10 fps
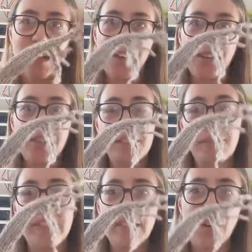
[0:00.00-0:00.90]
and
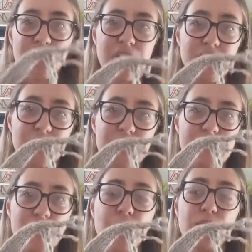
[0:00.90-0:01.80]
splitting off into
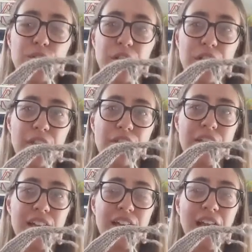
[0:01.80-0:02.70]
its own growth.
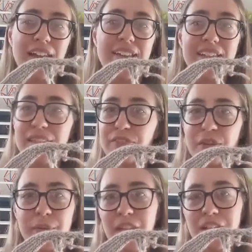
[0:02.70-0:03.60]
And indeed, the
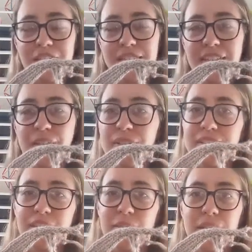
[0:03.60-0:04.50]
Fibonacci
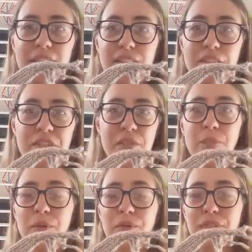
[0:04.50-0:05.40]
sequence has been used to
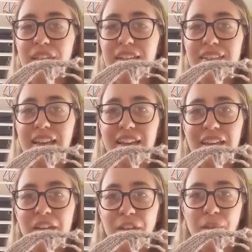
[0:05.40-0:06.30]
model things like,
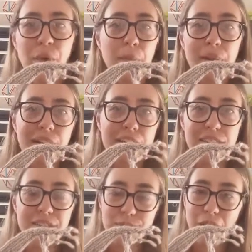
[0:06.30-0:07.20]
you know,
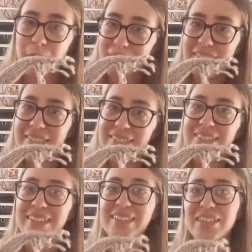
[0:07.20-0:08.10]
populations of rabbits
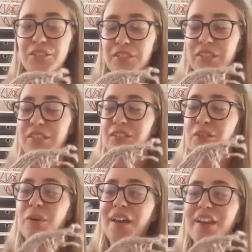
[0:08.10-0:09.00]
is the
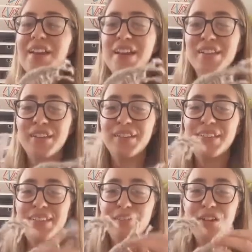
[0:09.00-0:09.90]
traditional one. So
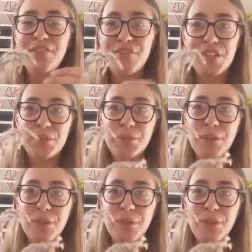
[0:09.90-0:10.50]
this is a very visual